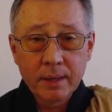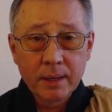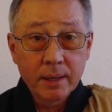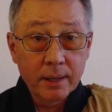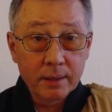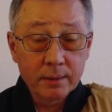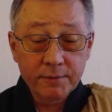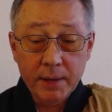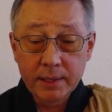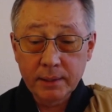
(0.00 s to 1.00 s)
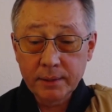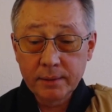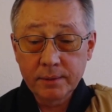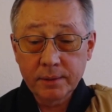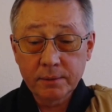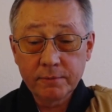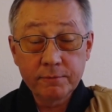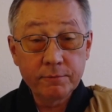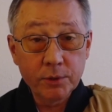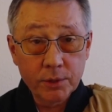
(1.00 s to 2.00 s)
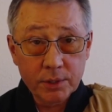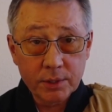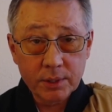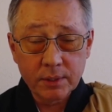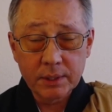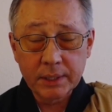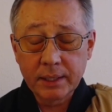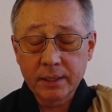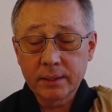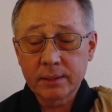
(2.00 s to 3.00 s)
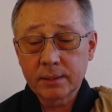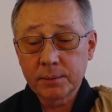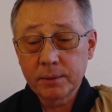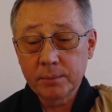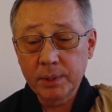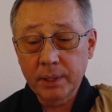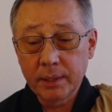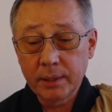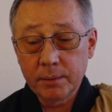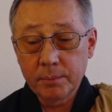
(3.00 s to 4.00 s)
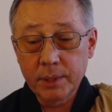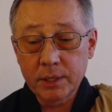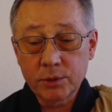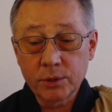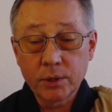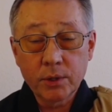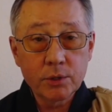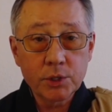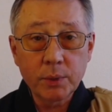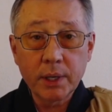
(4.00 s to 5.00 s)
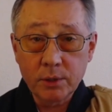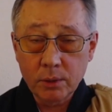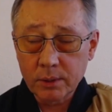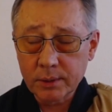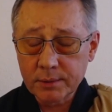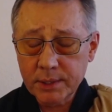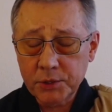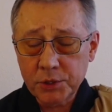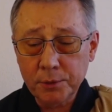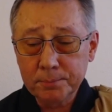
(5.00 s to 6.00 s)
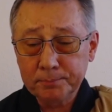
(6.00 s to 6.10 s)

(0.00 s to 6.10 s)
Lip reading: And finally, the verse on the case by Master Suedo, or Secho.